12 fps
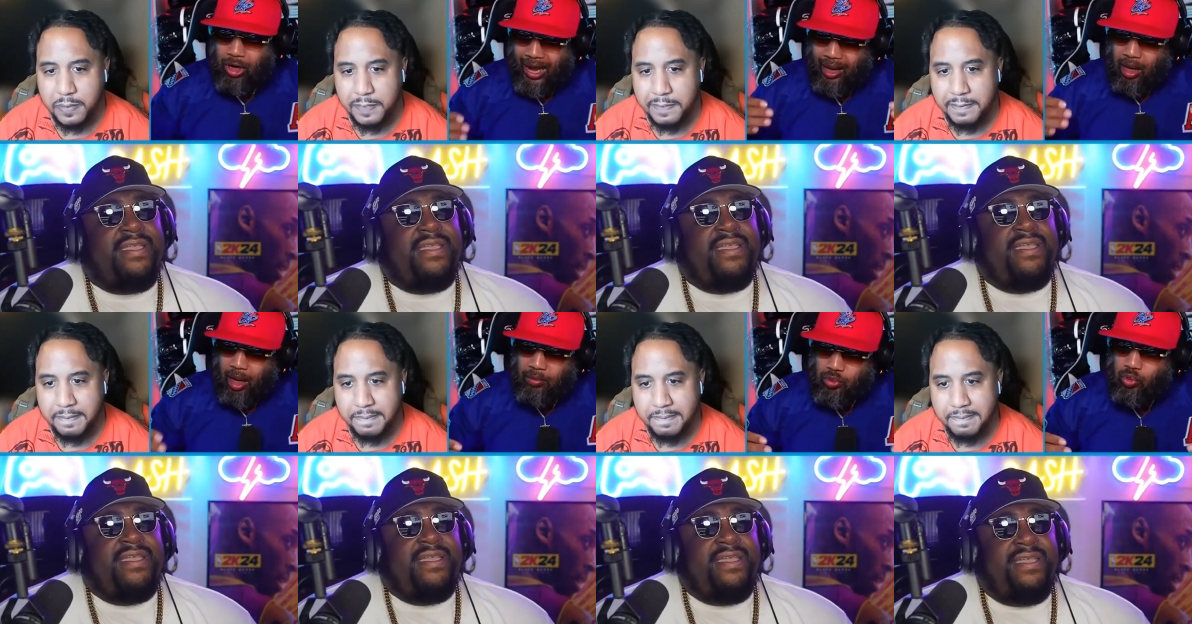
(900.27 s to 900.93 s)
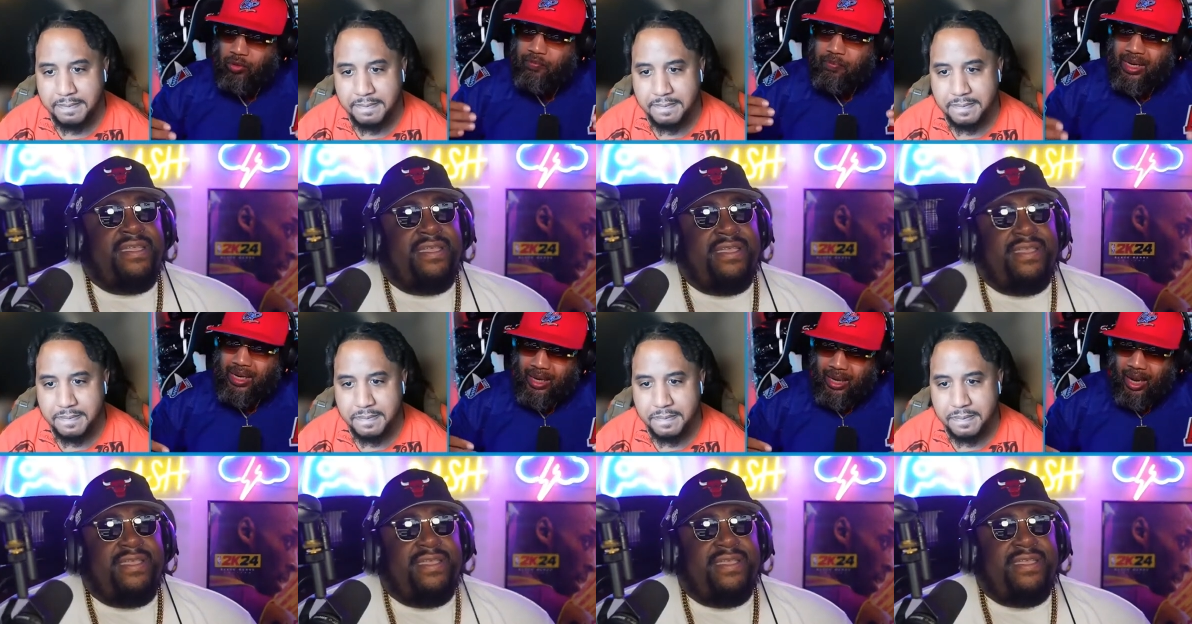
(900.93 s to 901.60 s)
Speaker 1: that comes with
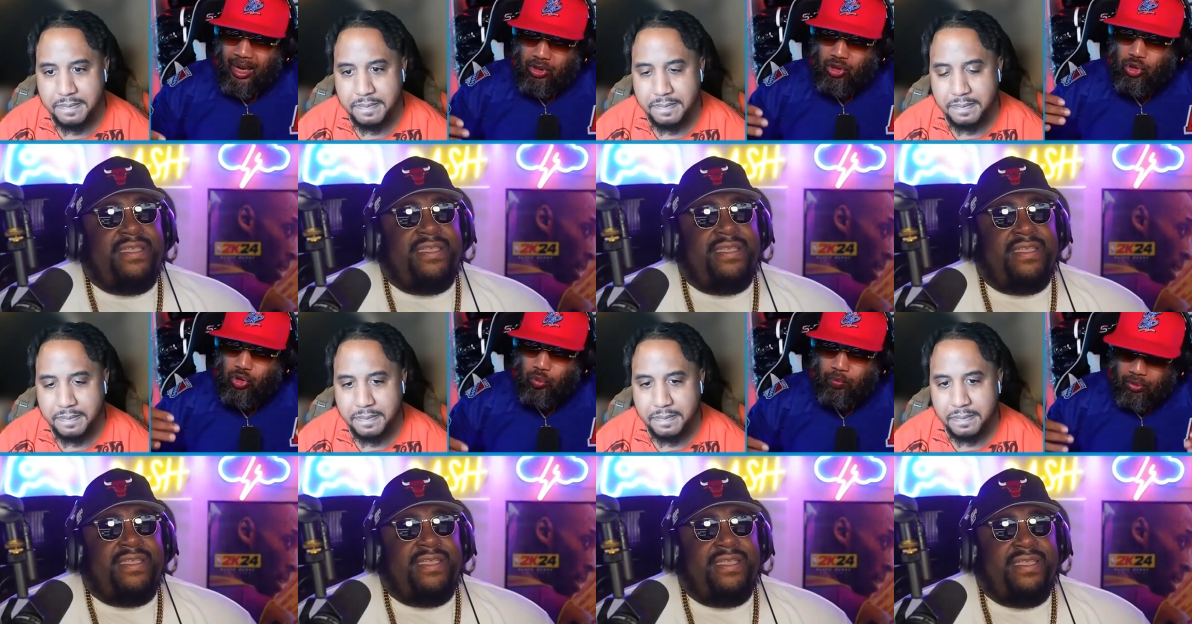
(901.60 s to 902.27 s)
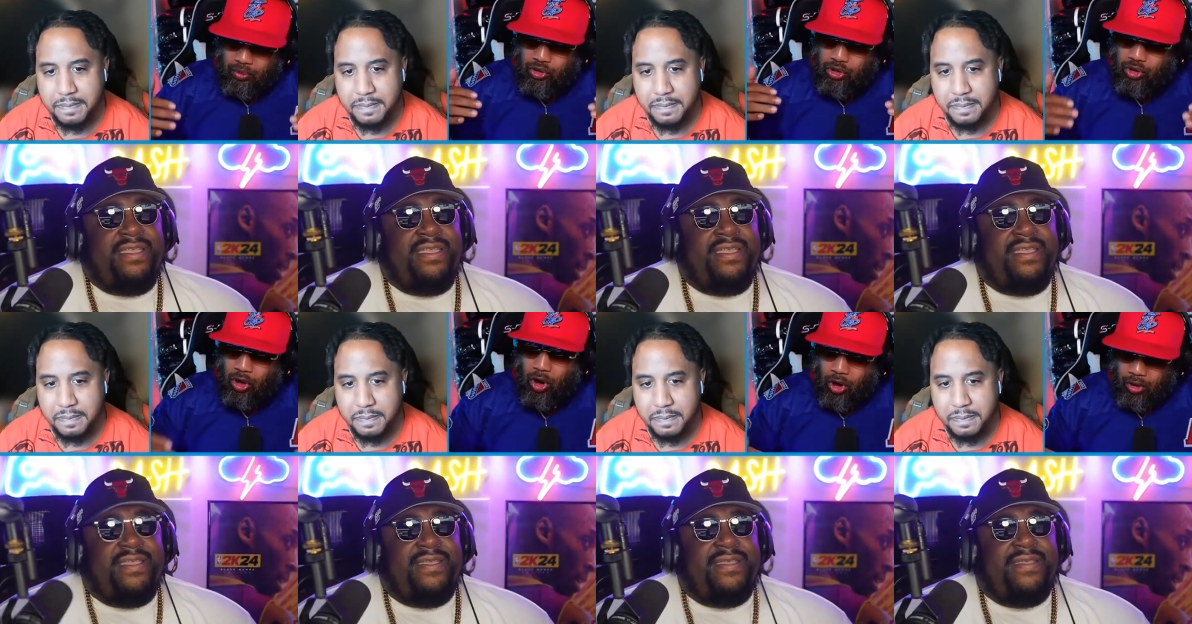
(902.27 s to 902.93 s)
being a
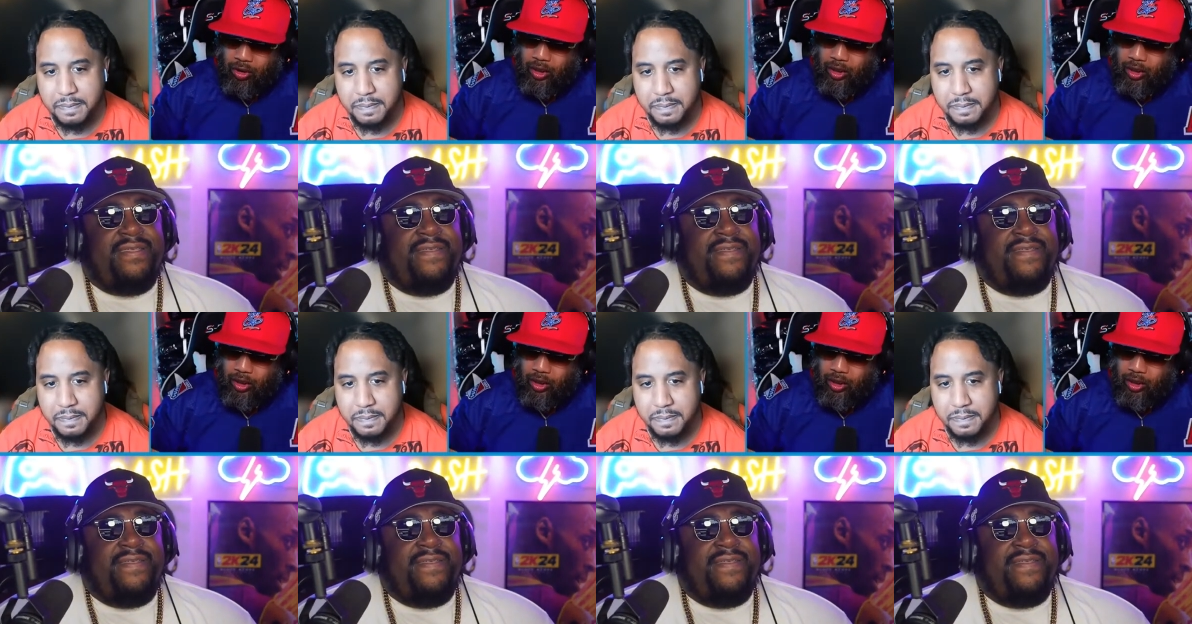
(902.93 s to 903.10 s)
superstar.